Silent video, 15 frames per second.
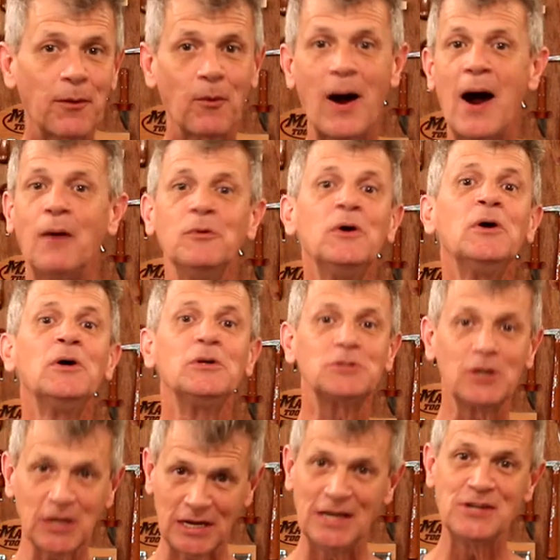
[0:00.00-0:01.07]
around
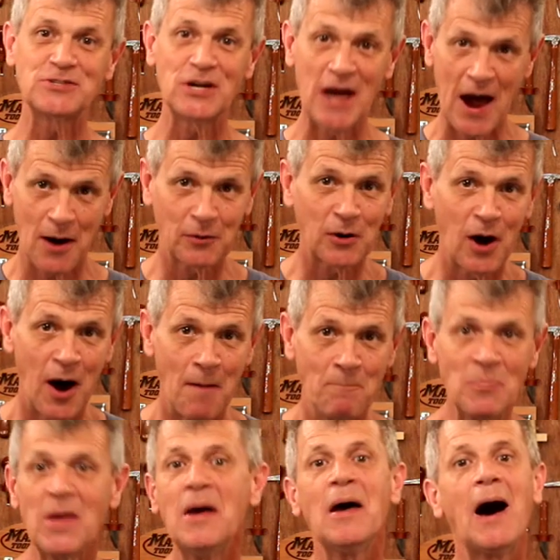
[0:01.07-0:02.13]
to ease an outcome.
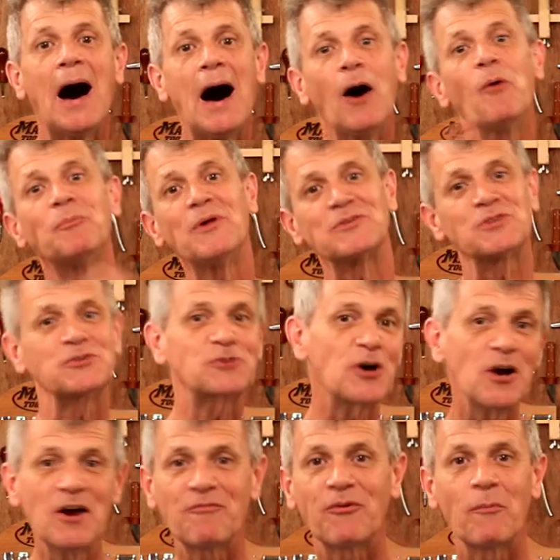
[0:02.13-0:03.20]
I hope this is
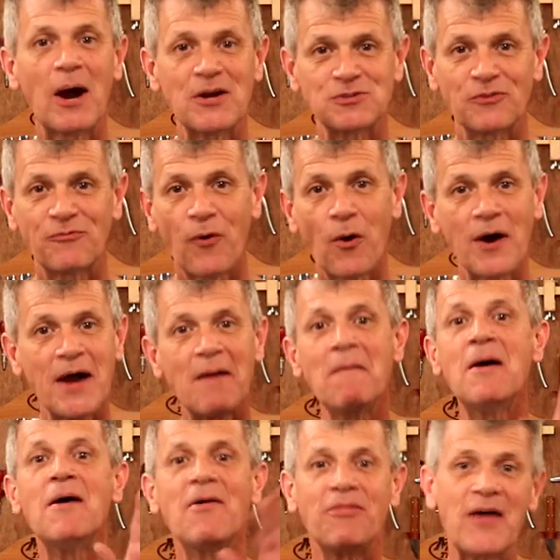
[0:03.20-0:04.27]
good information for you.
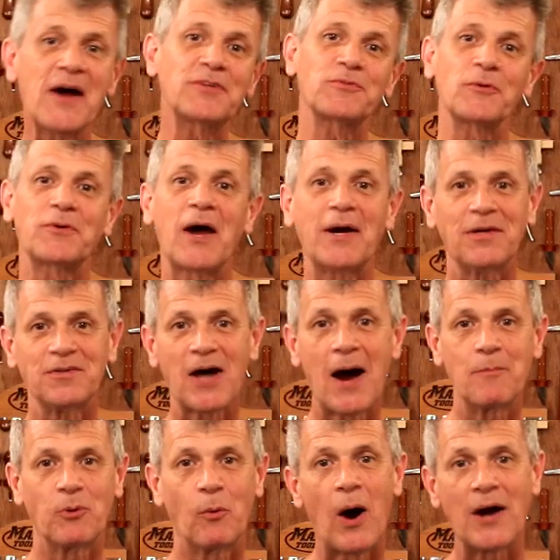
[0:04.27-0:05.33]
Thanks for taking
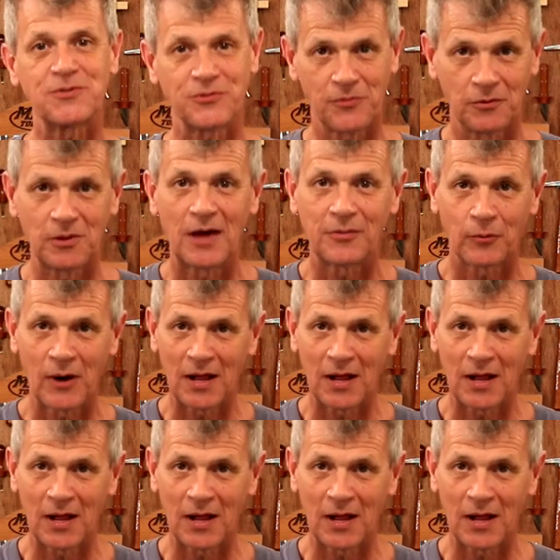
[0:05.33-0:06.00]
time to watch The Leather